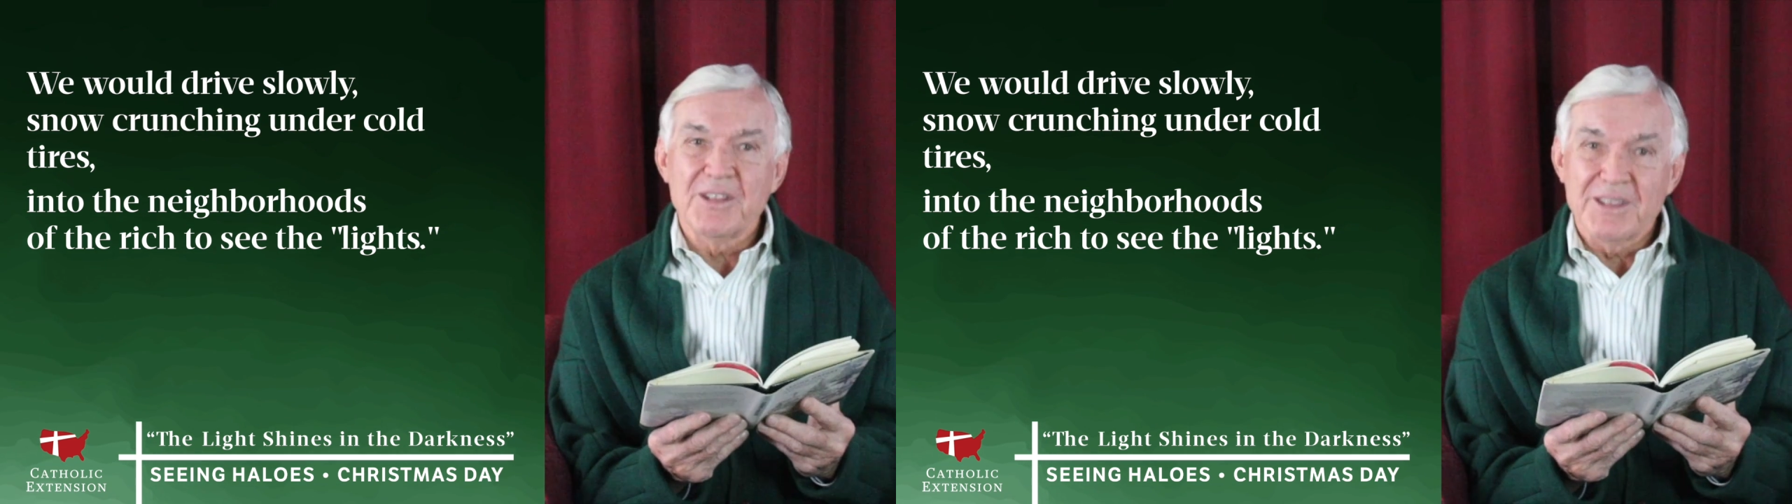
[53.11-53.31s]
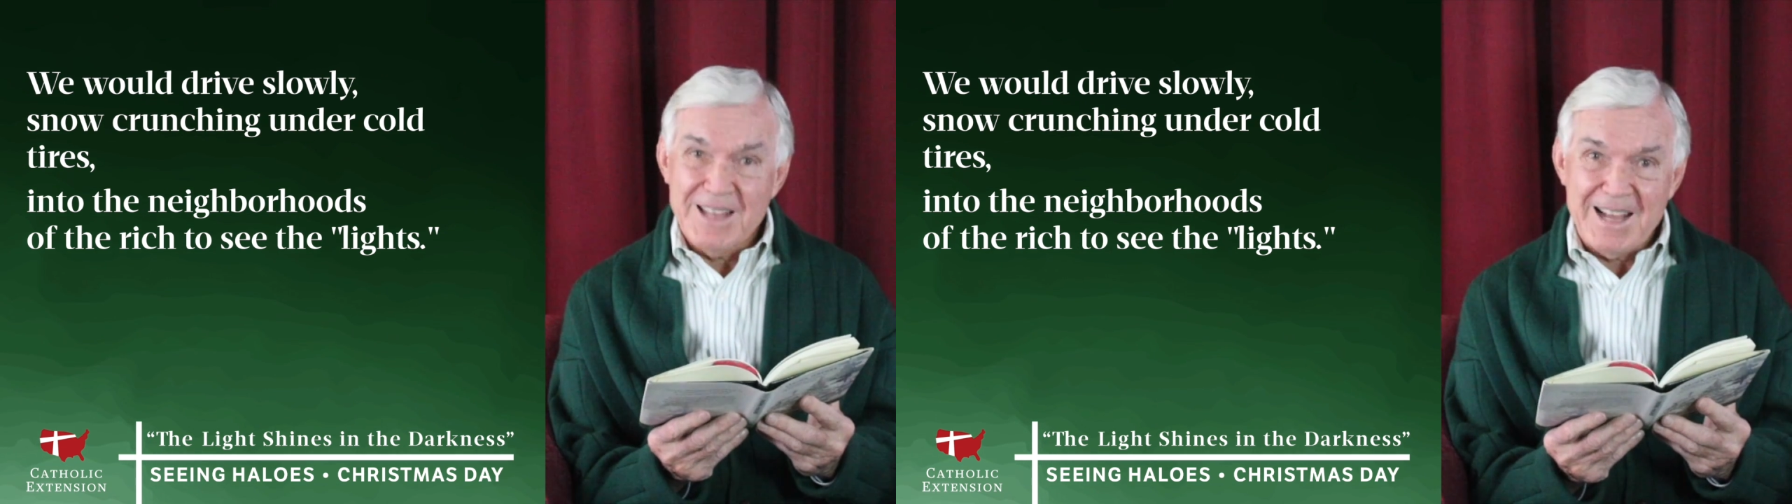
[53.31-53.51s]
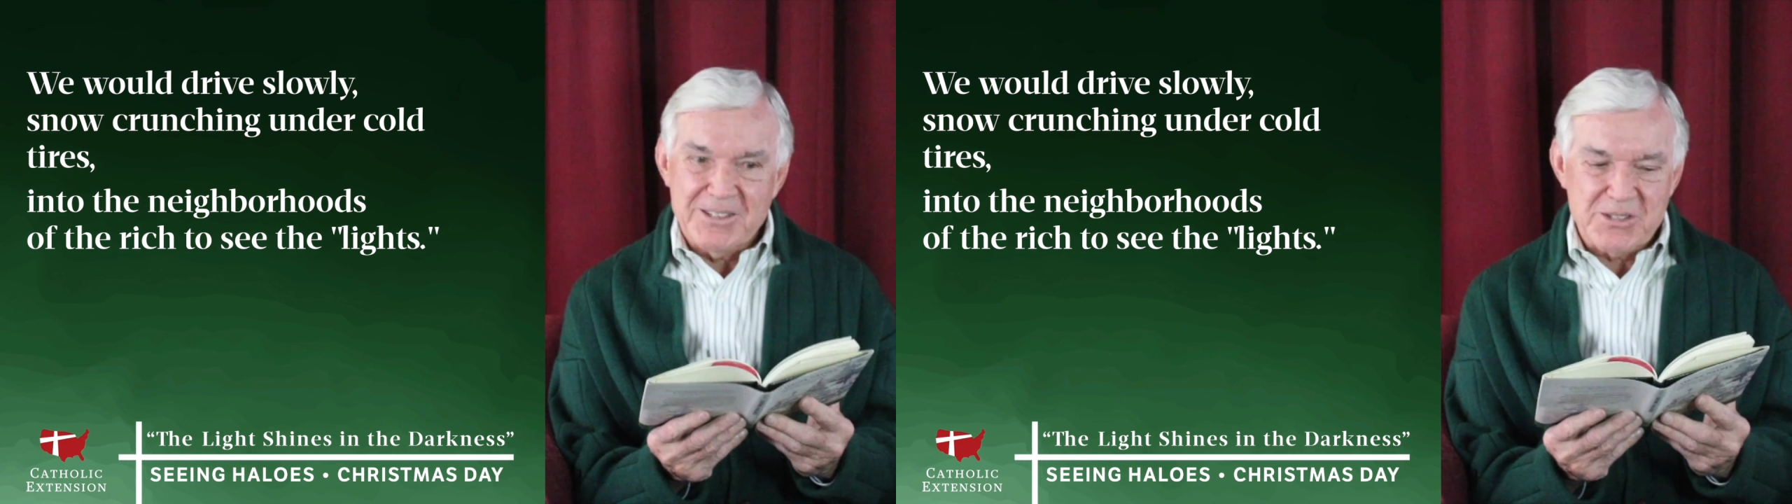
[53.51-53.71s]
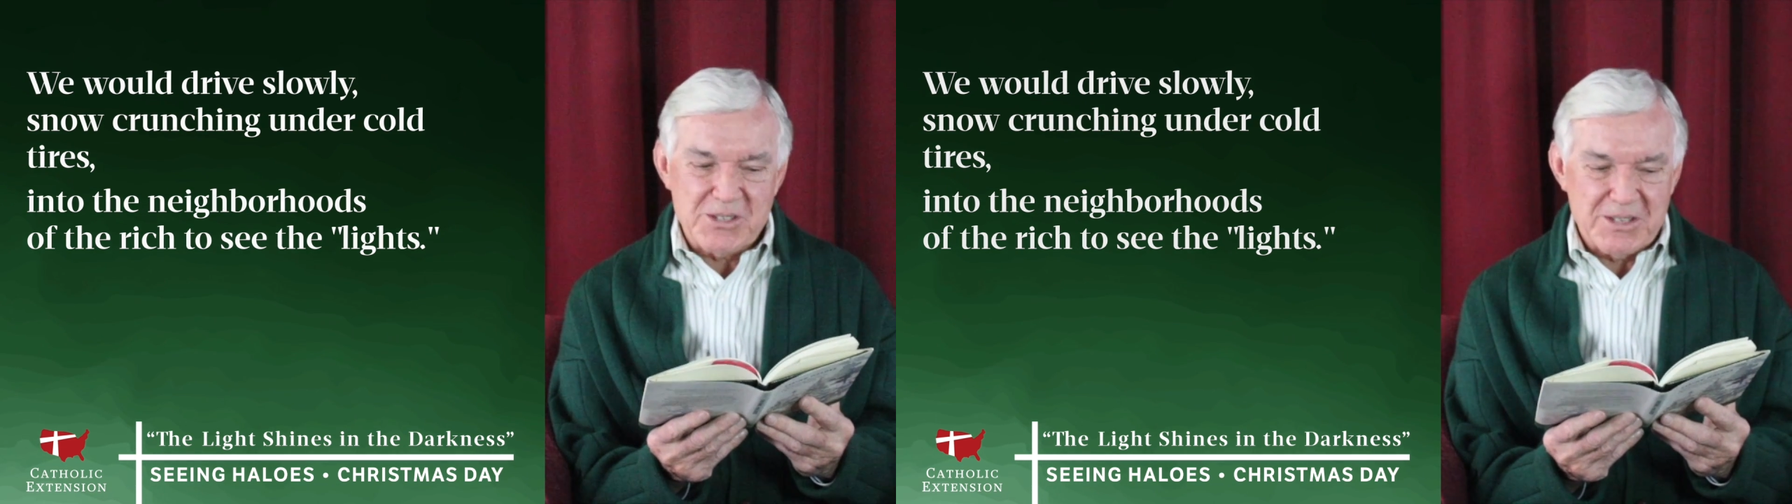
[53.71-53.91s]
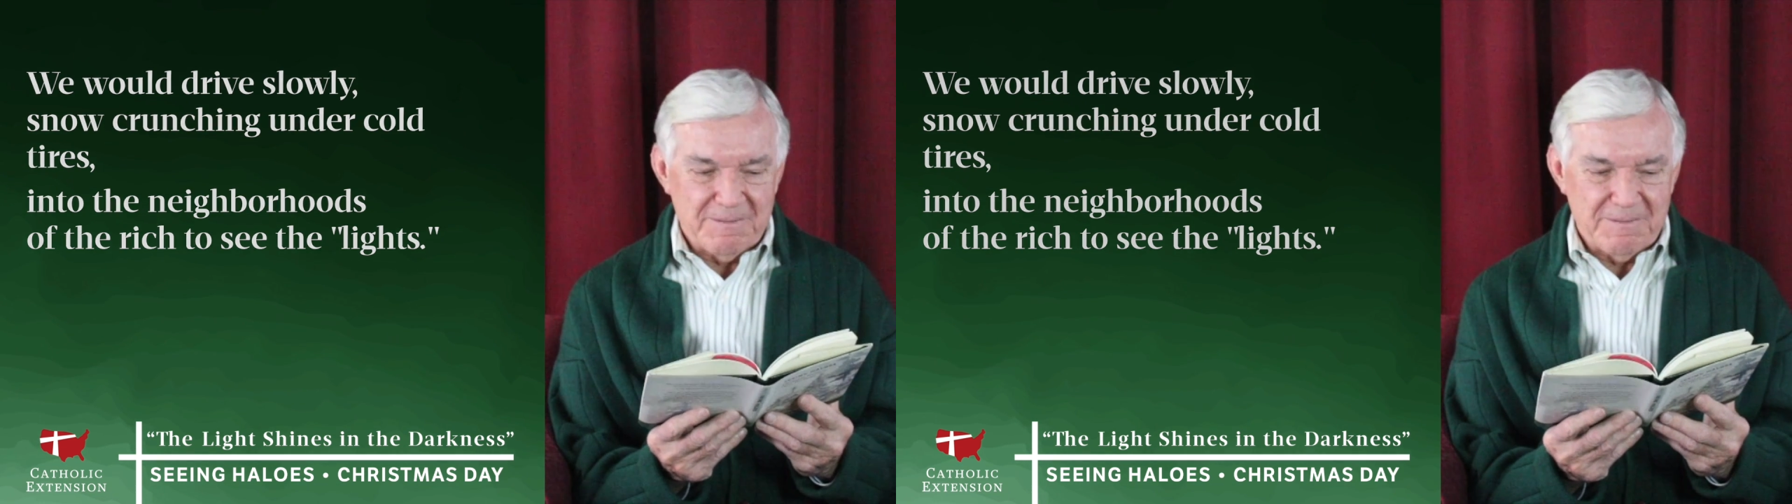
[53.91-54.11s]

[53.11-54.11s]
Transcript: lights.